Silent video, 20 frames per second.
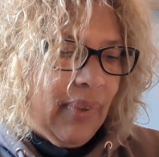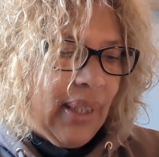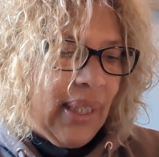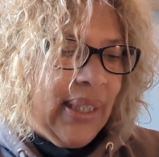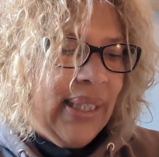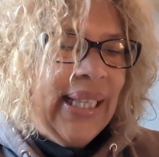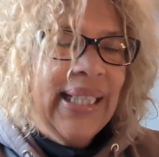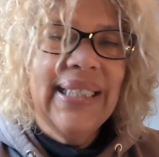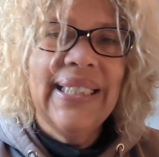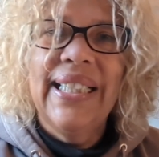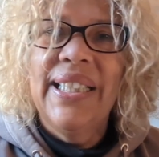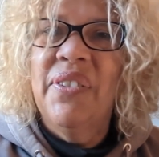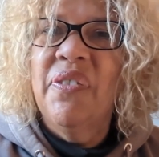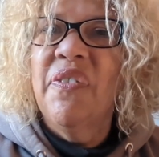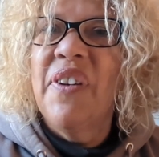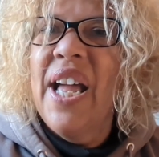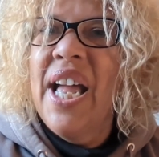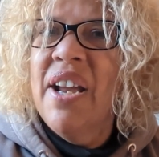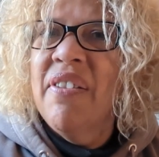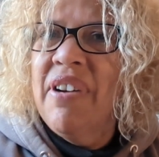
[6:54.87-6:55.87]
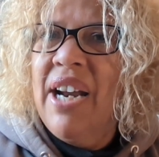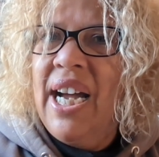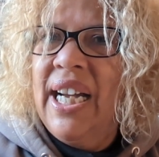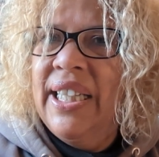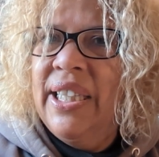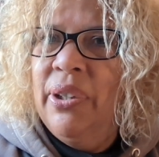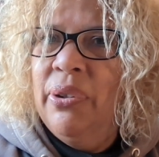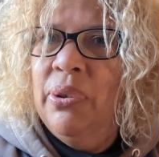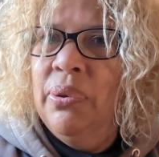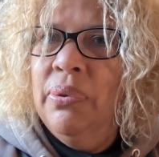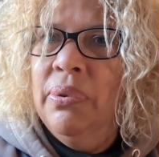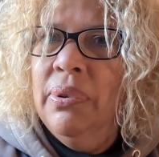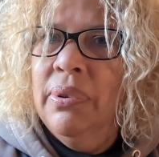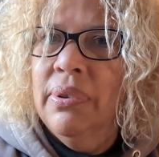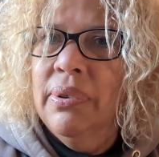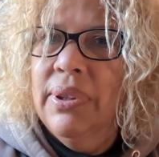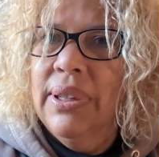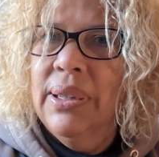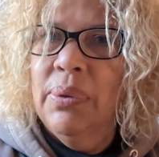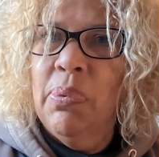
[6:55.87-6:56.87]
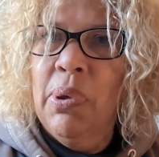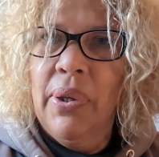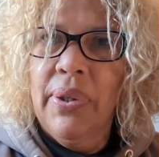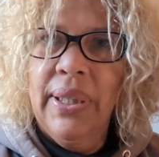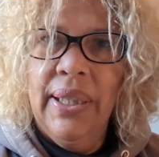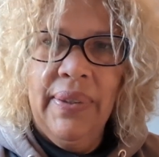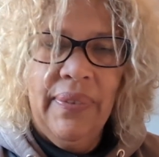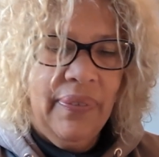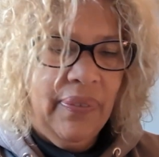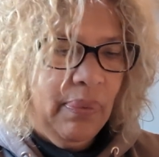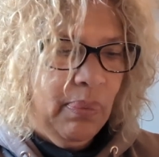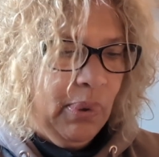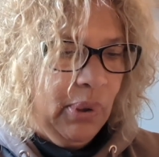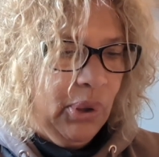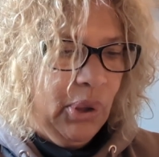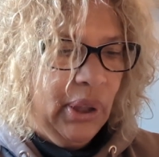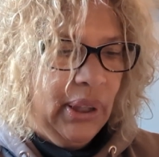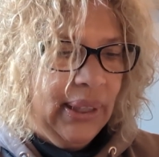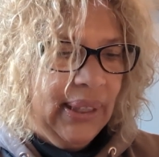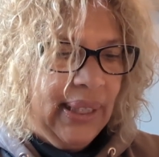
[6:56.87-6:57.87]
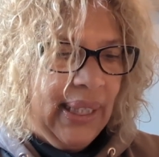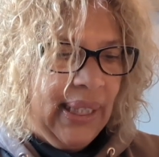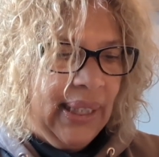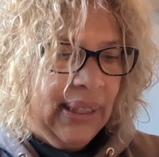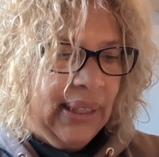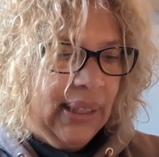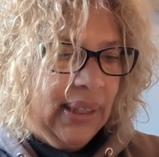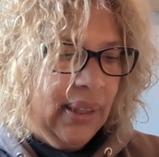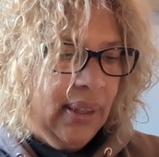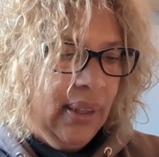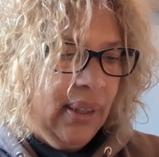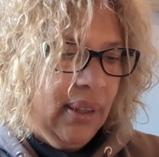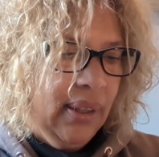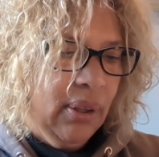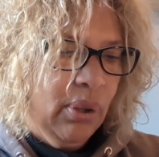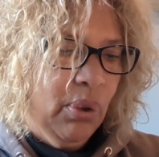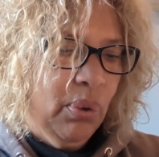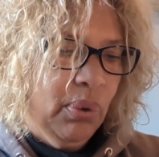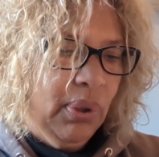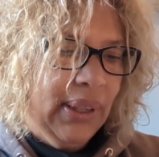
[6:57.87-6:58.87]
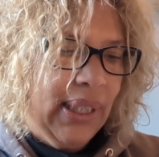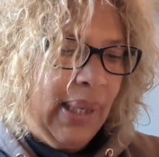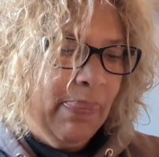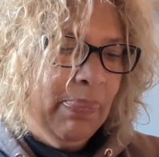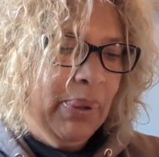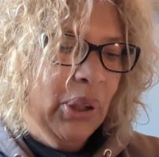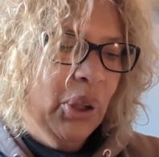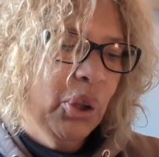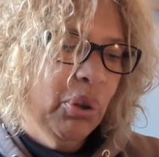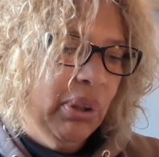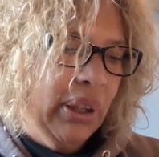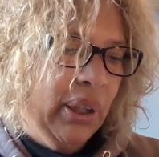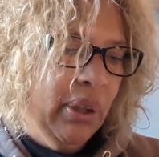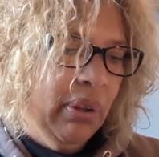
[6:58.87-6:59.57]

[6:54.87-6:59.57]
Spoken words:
knitted fair isle, is what she says. It's called tapestry